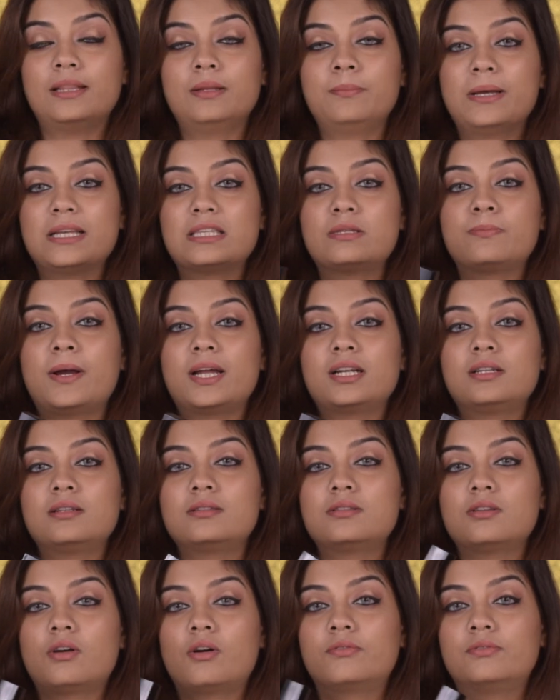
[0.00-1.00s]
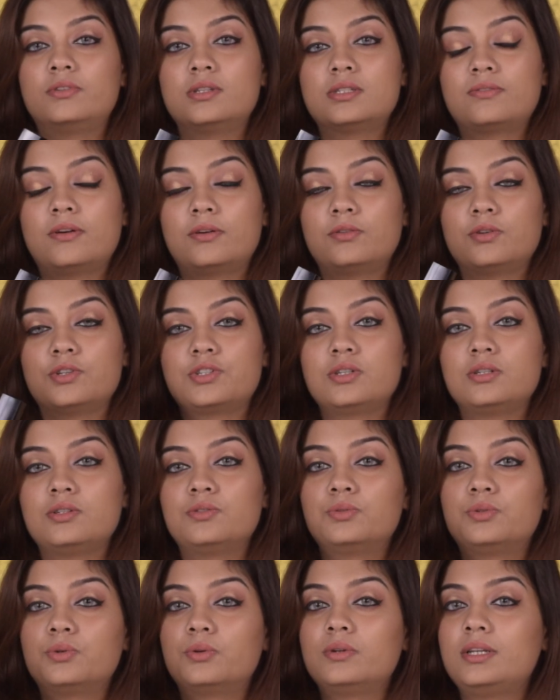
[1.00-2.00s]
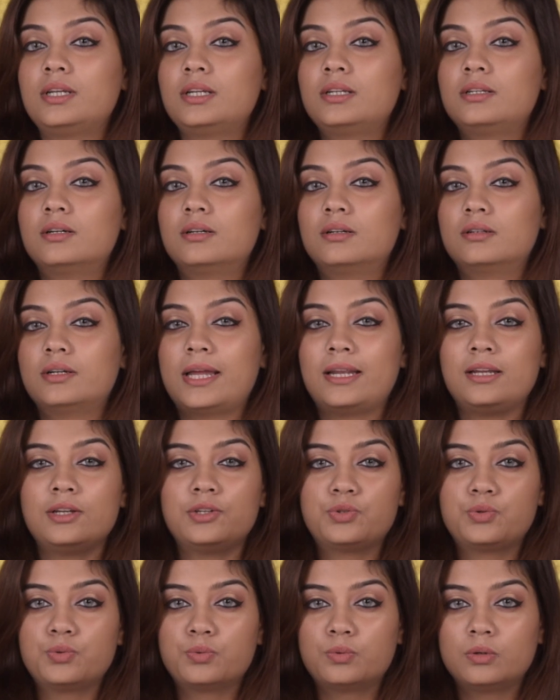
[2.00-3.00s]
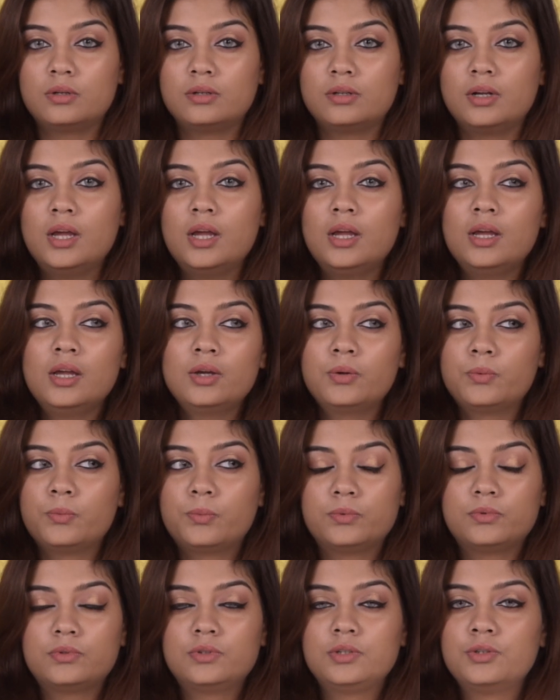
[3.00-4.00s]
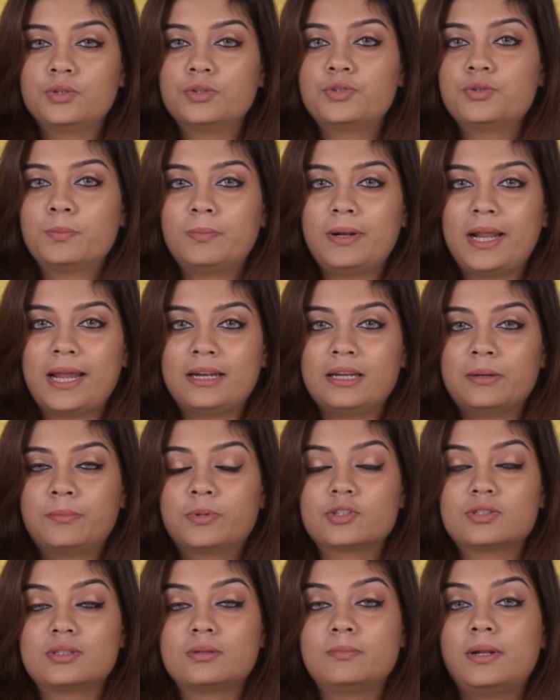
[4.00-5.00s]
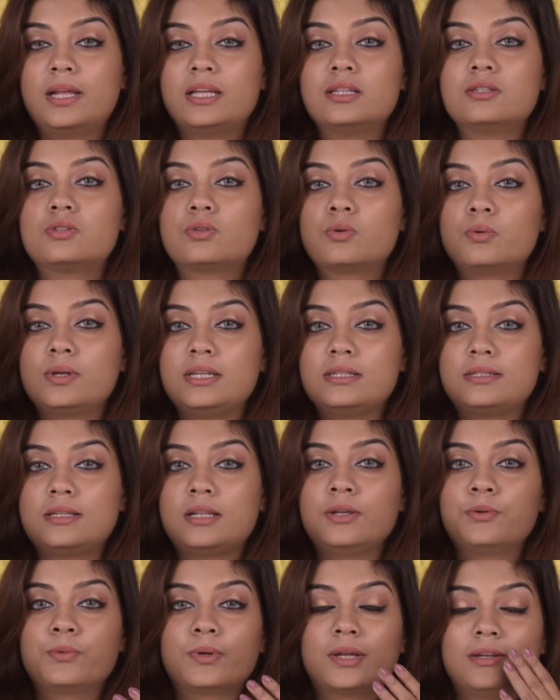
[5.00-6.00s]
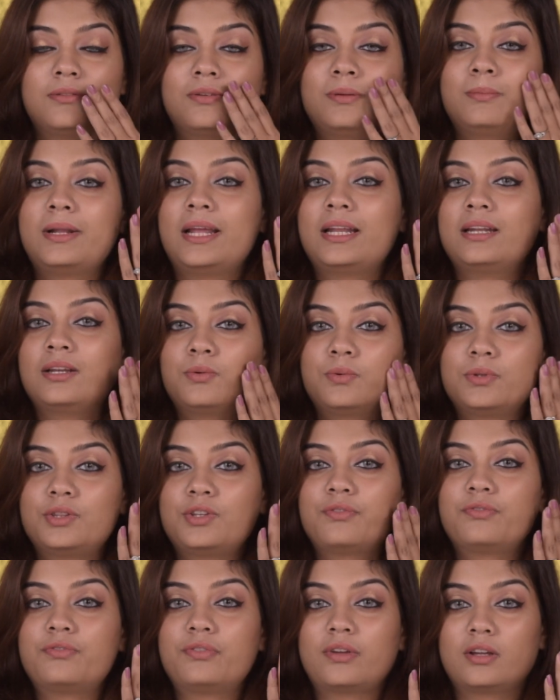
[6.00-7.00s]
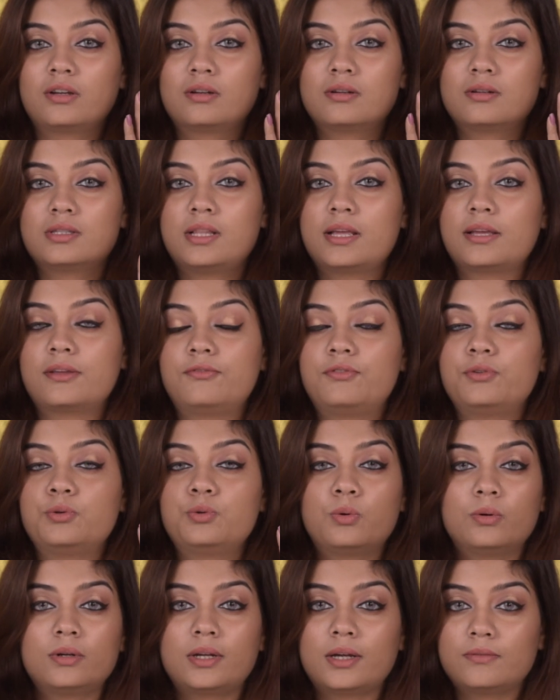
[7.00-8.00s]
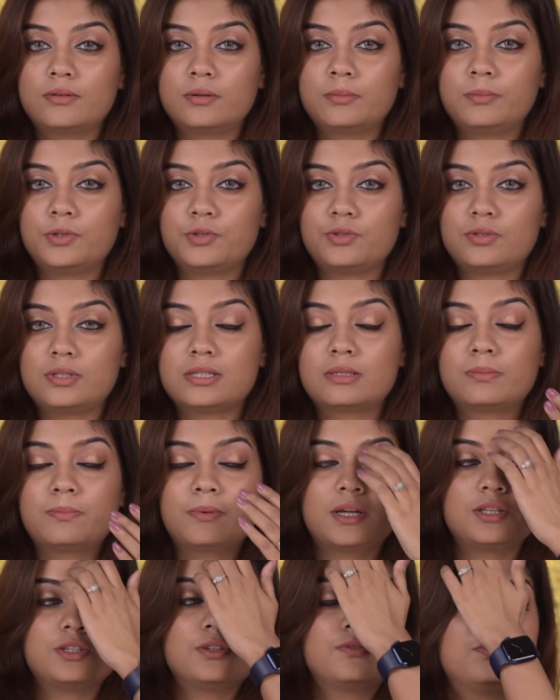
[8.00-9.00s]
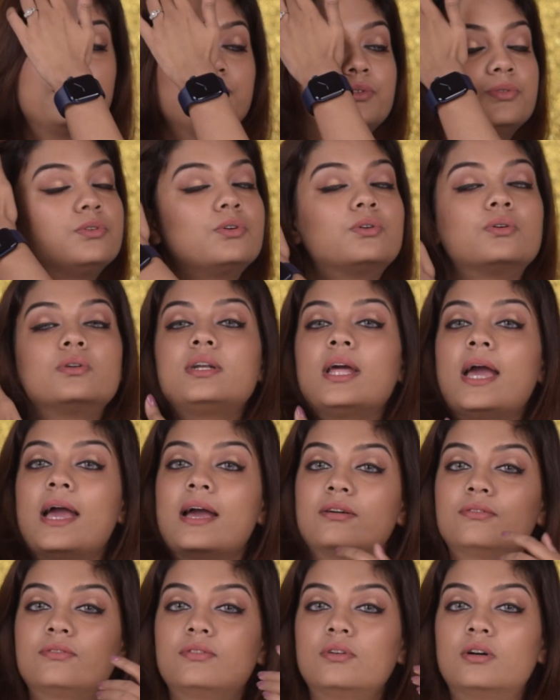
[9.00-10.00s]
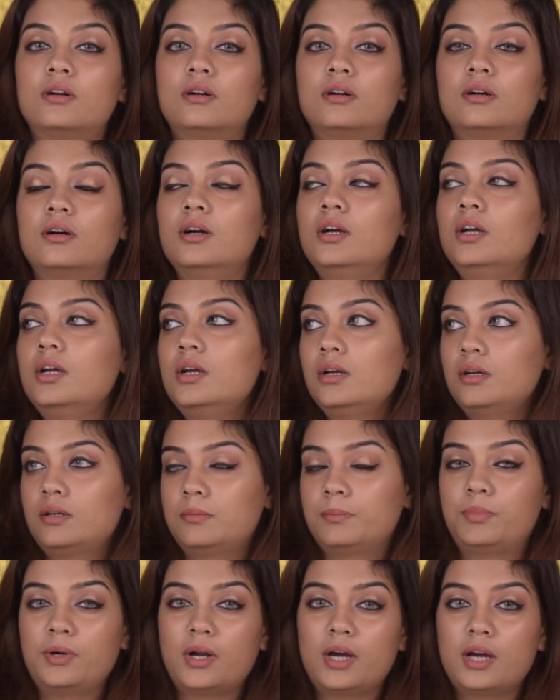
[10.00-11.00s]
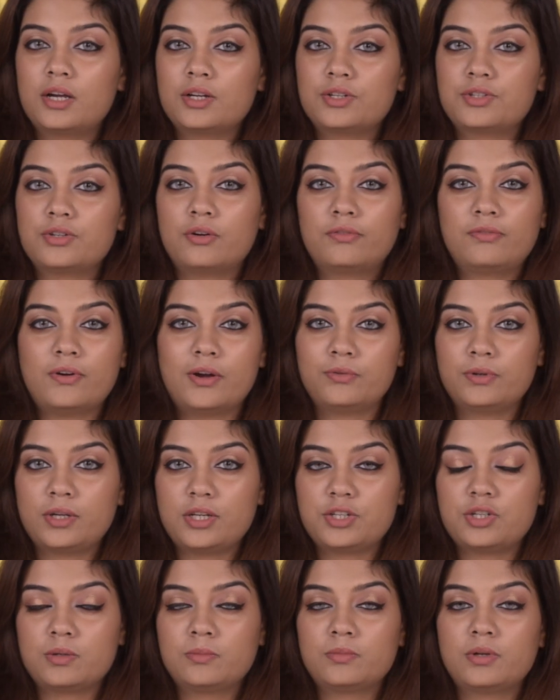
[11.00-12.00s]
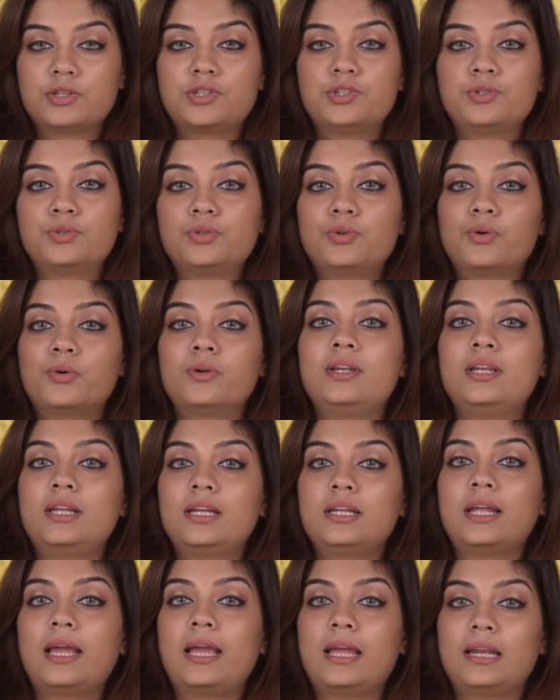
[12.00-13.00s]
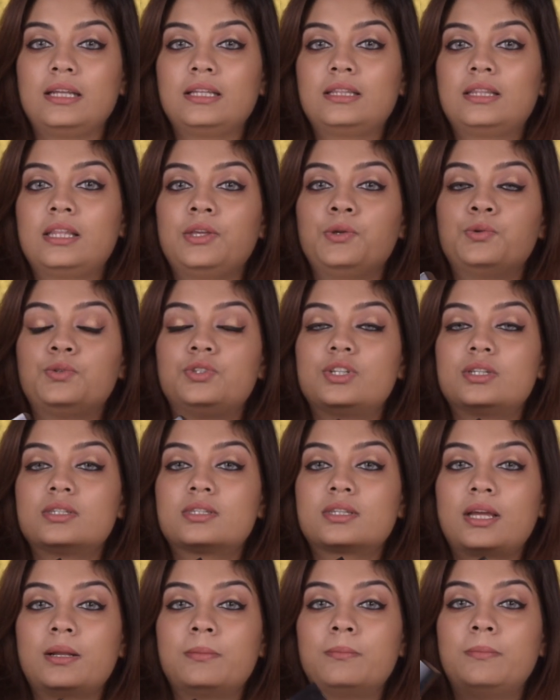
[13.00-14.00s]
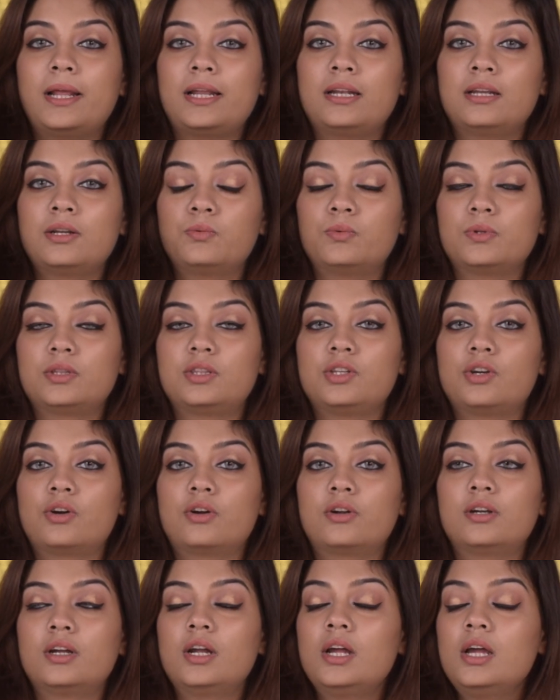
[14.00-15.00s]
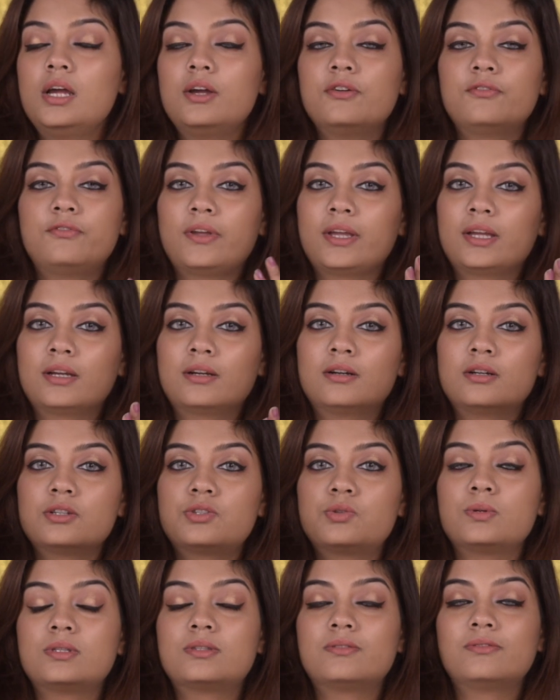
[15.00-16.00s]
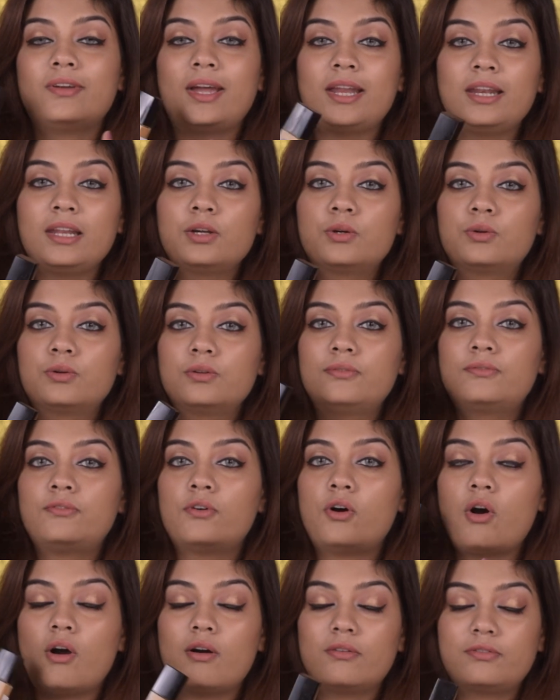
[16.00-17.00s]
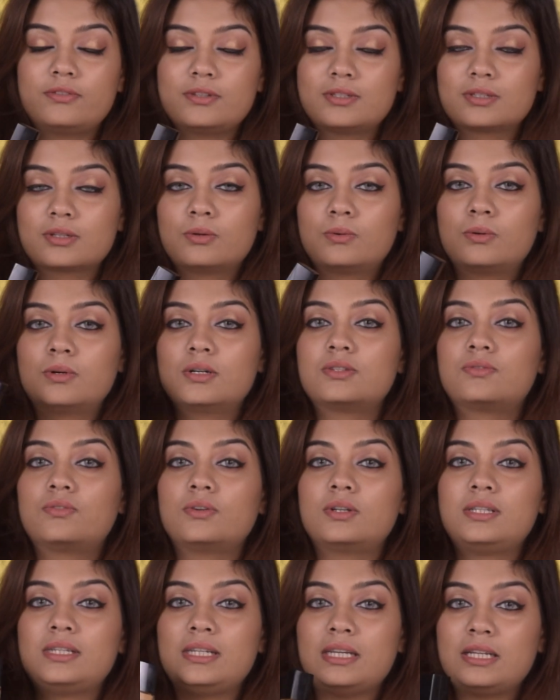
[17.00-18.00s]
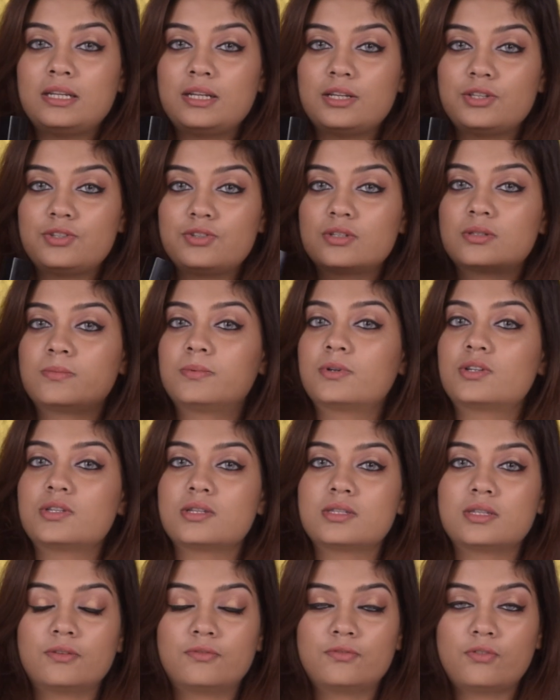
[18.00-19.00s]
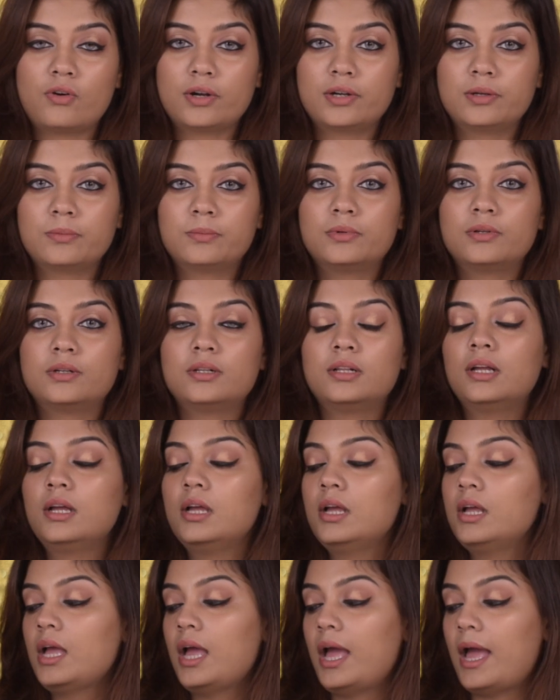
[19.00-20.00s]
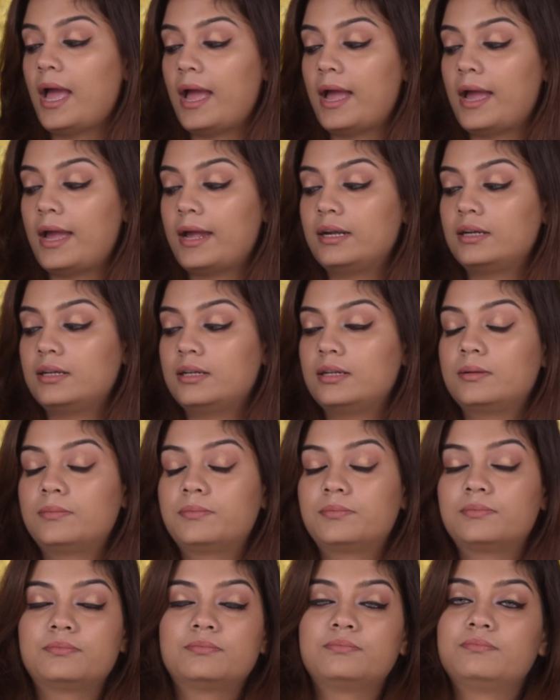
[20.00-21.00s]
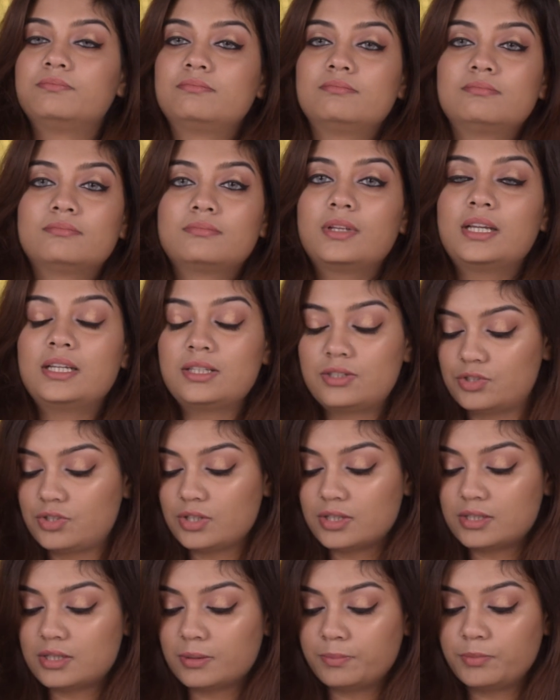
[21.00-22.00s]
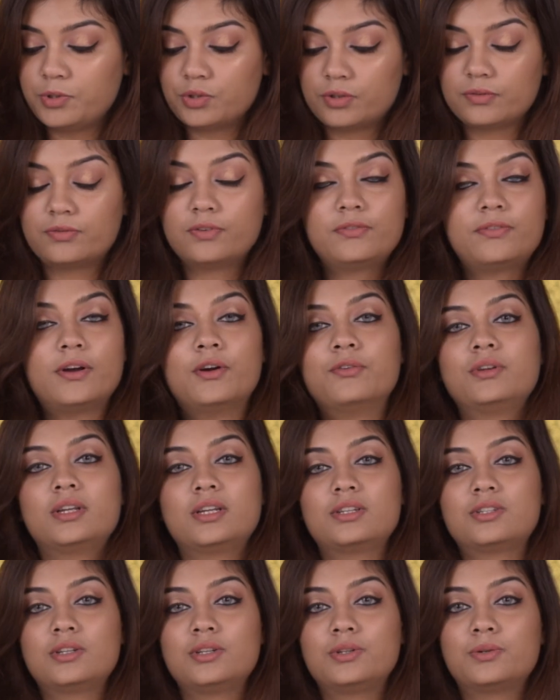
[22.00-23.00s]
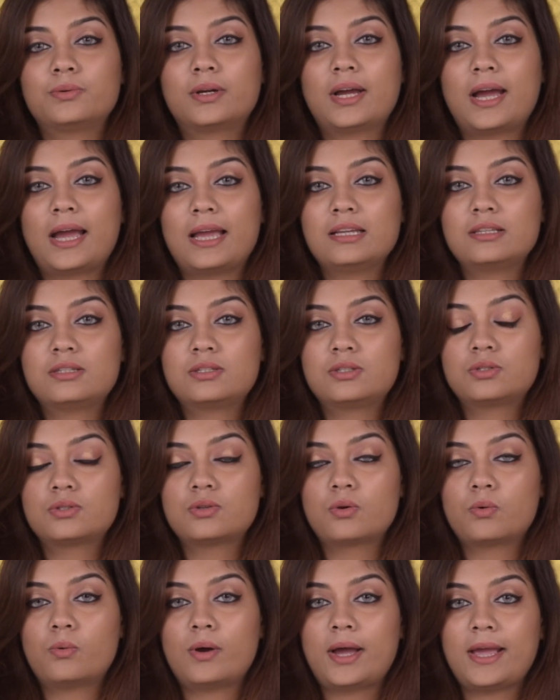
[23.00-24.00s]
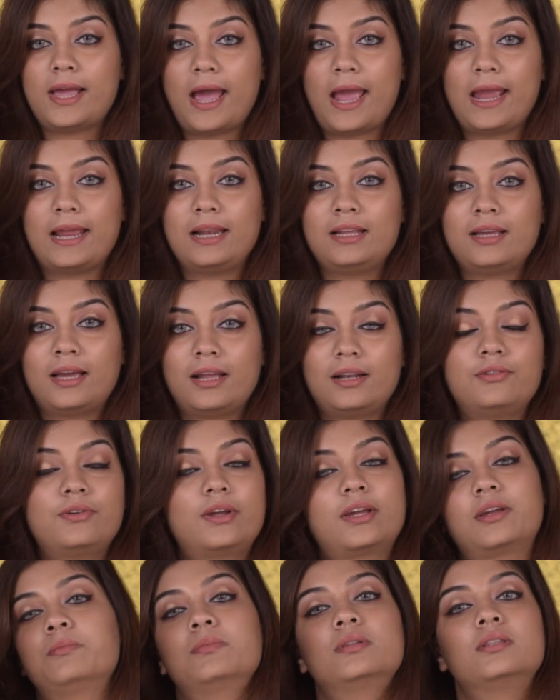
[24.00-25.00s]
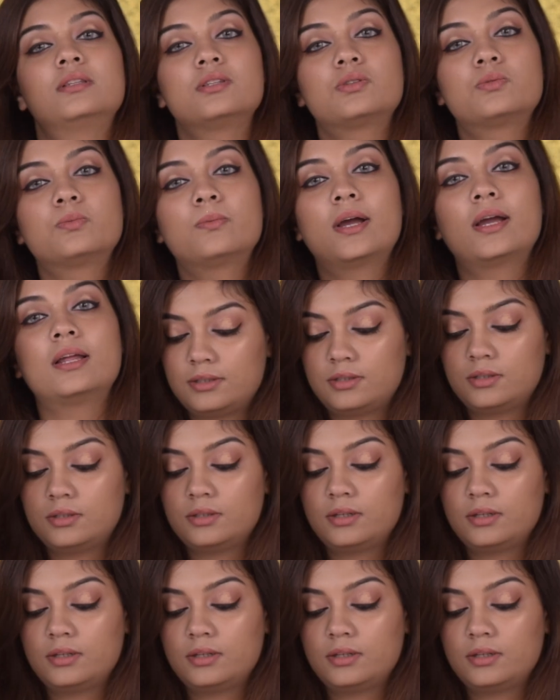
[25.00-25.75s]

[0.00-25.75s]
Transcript: And the best part is of this foundation, you don't need any tool, to blend it, because it blends so easily. You can even blend it with your fingers. Like if you don't have a beauty sponge, if you don't have a brush or foundation brush, you don't need anything. You just can blend it with your fingers. So it's very good for office goers, for teenagers, because it's affordable and it's just a beautiful foundation, you guys. So I highly recommend this one.